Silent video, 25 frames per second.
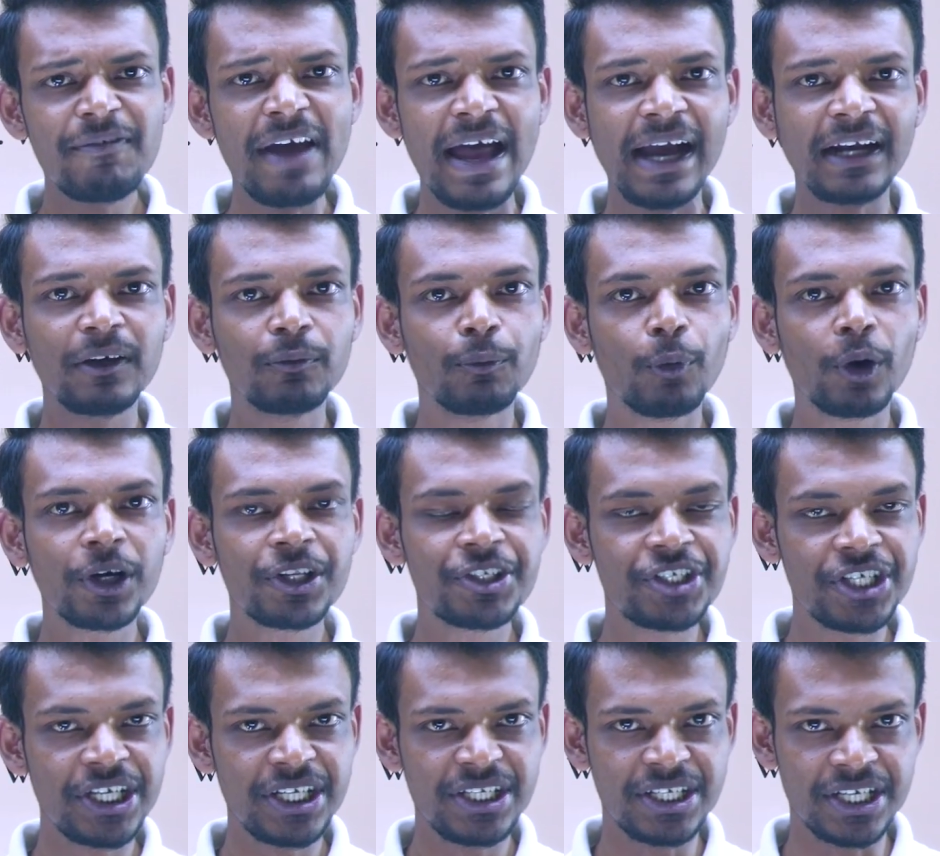fact,
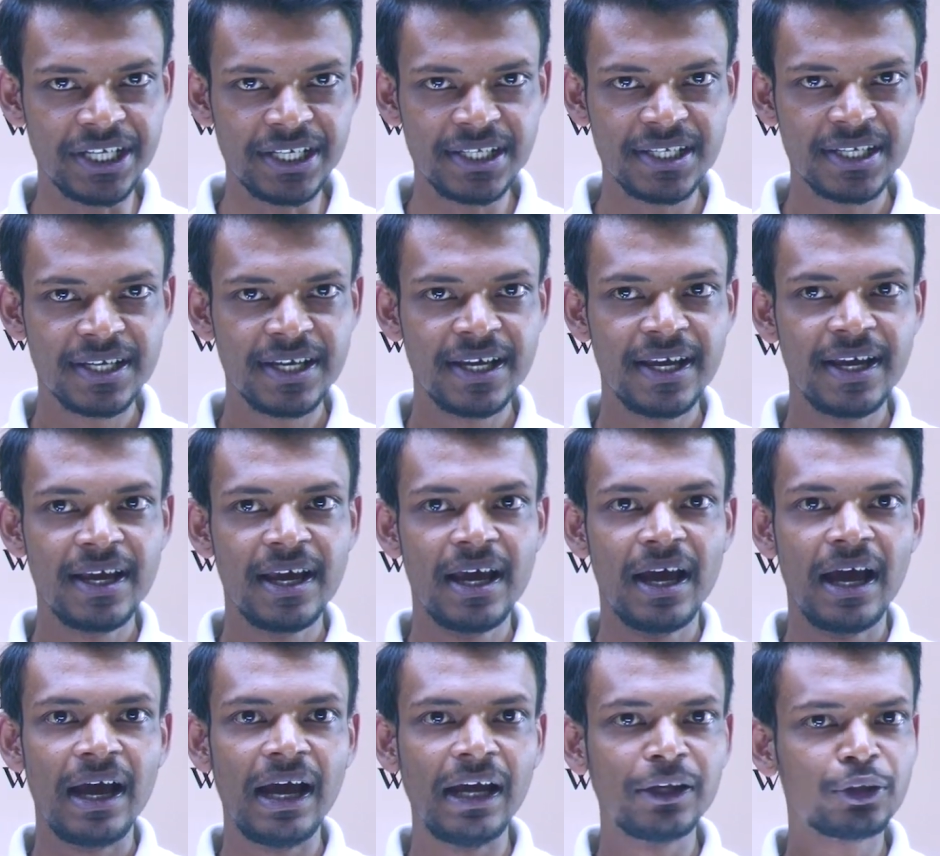what changes,
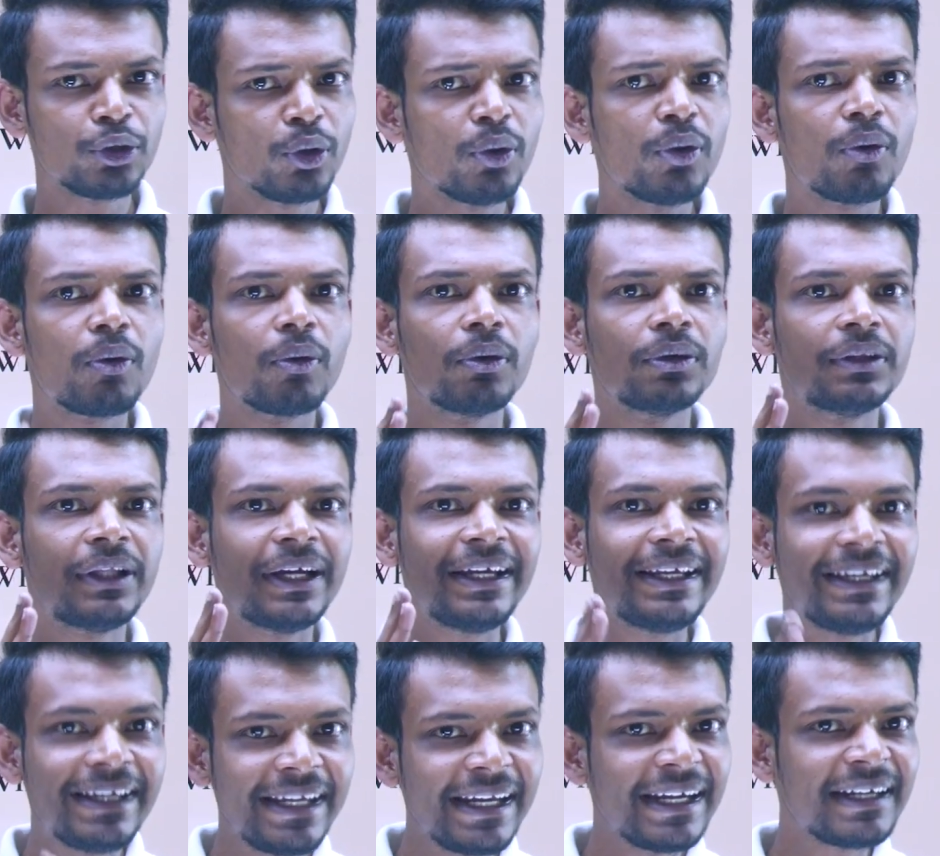so
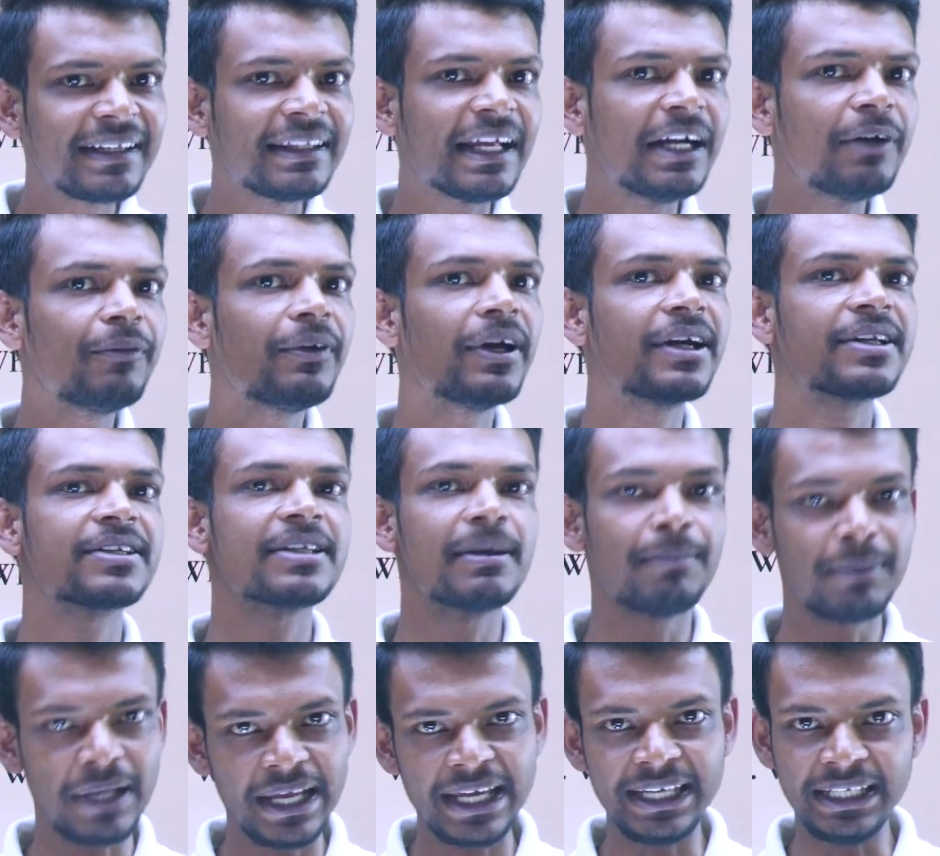the heat that we are
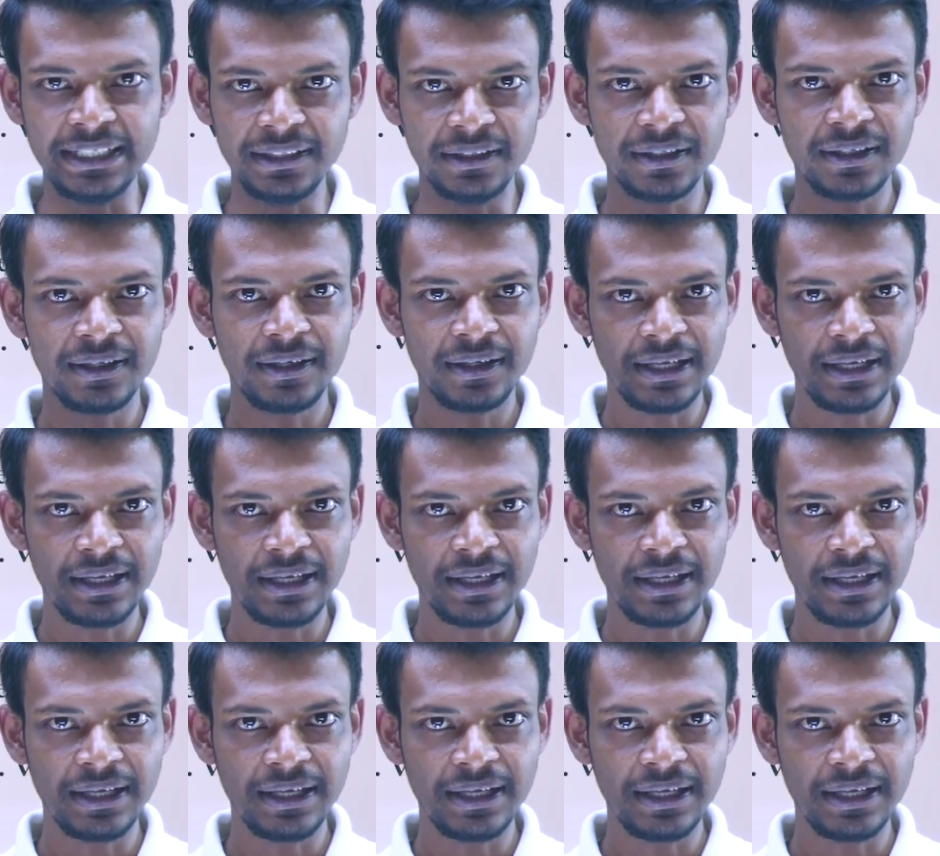supplying